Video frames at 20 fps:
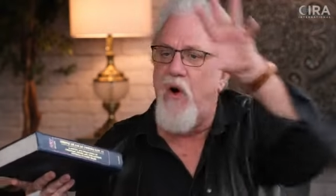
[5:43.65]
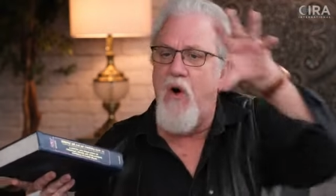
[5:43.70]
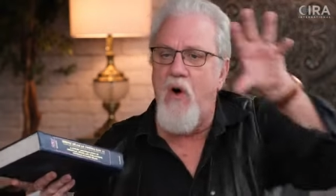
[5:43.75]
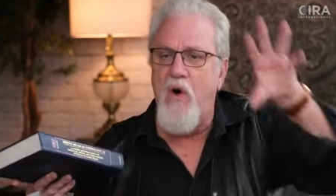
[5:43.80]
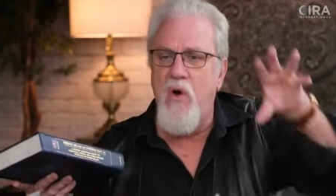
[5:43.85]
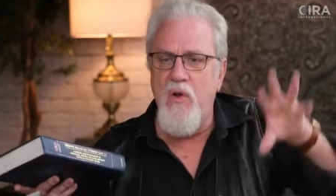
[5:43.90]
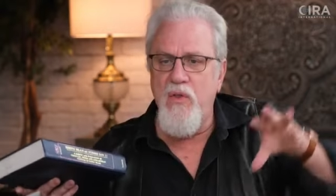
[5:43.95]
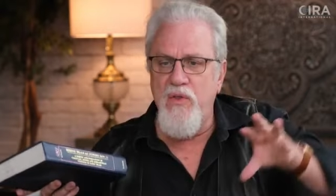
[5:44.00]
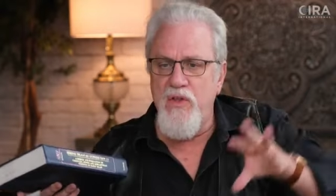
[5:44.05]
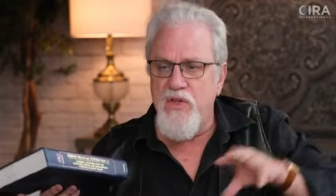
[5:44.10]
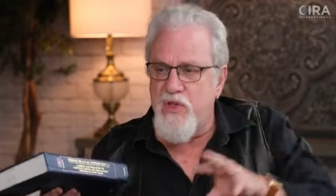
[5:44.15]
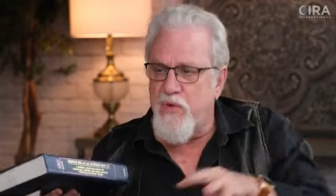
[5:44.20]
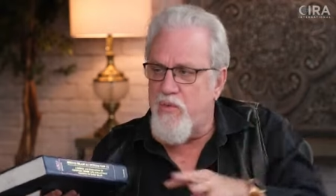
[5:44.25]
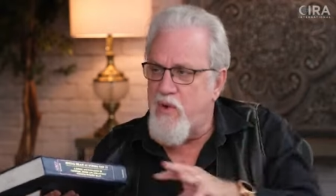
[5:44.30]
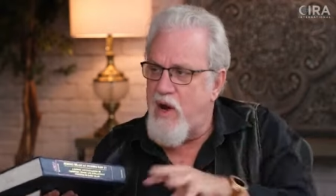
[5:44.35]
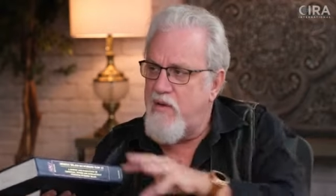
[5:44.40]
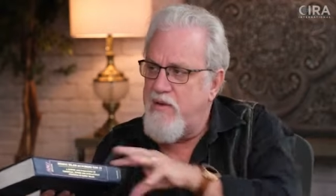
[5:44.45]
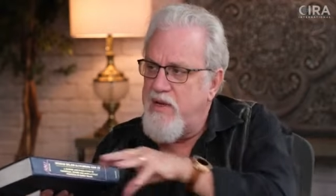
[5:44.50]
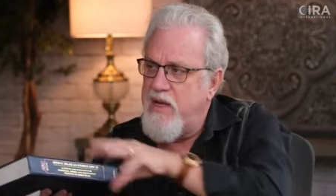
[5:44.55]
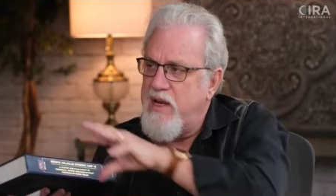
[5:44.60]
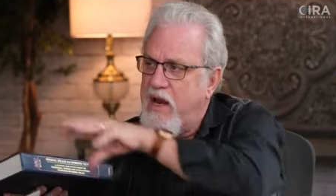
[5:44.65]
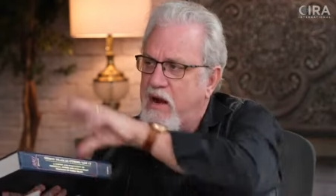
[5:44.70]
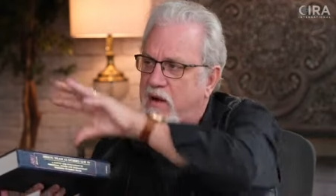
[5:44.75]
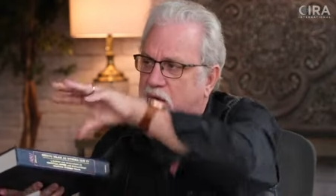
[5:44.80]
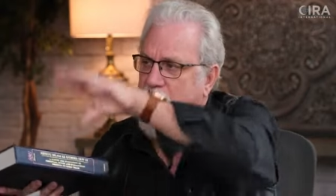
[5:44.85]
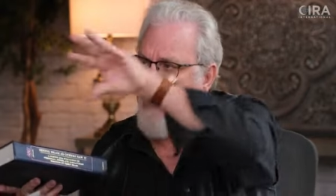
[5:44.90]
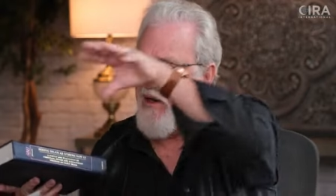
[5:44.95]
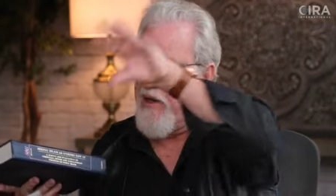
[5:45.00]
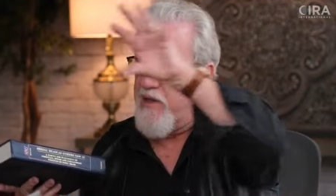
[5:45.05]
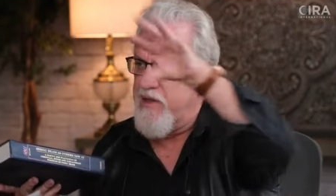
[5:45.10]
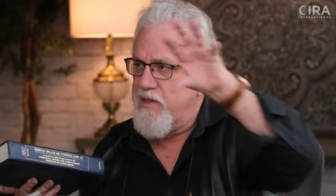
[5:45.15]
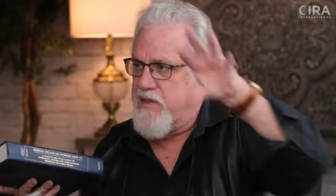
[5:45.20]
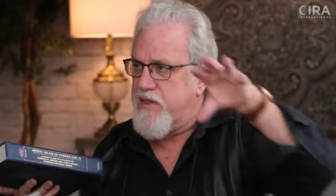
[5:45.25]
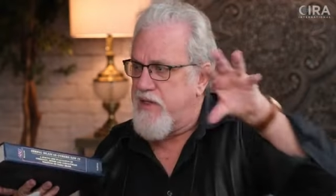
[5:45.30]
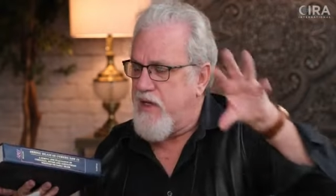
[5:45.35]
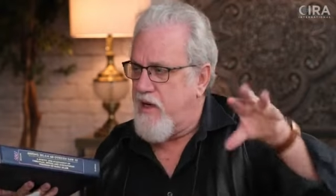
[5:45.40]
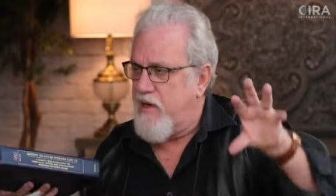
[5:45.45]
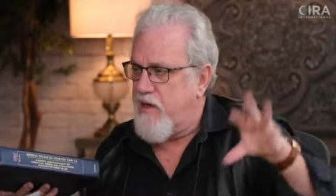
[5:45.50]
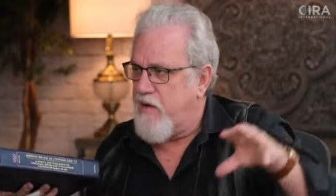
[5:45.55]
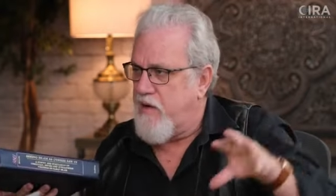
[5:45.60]
all the surrounding
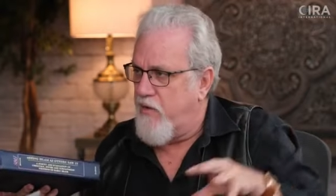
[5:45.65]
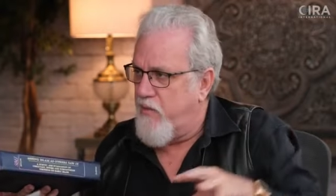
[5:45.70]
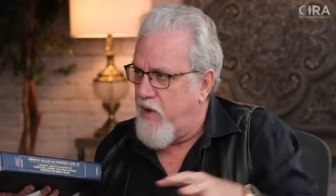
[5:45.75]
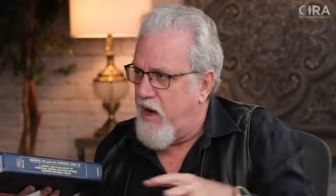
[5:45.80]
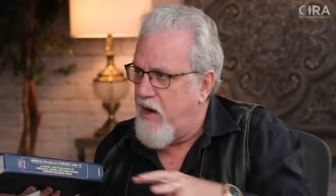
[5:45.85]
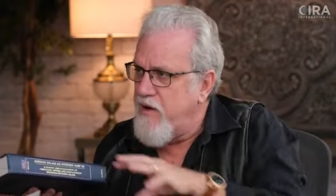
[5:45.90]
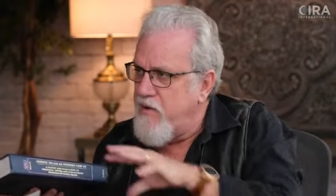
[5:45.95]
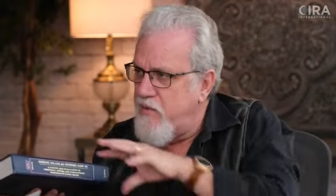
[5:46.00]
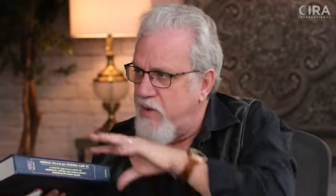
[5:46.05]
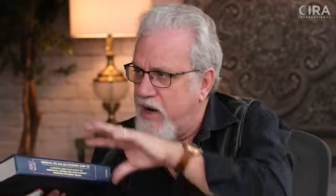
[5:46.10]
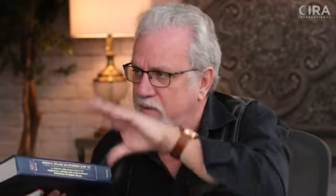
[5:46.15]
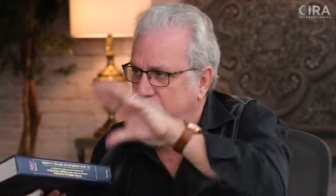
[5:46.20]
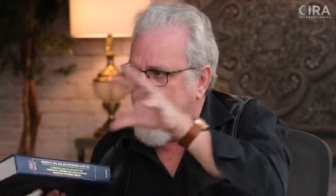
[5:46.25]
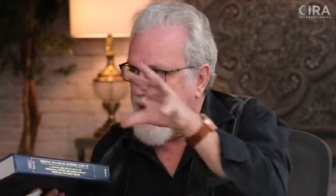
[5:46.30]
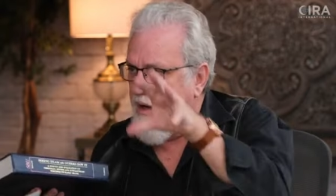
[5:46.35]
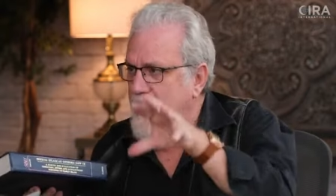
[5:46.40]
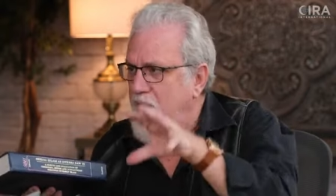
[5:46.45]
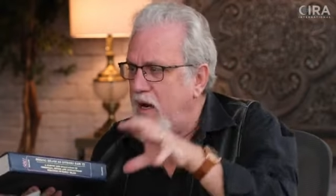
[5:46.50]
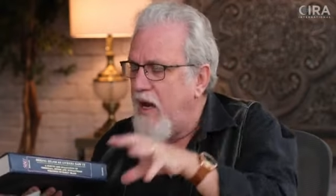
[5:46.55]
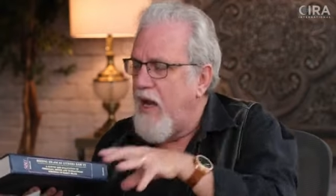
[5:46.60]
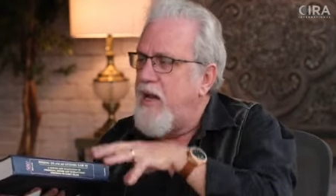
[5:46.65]
areas around Arabia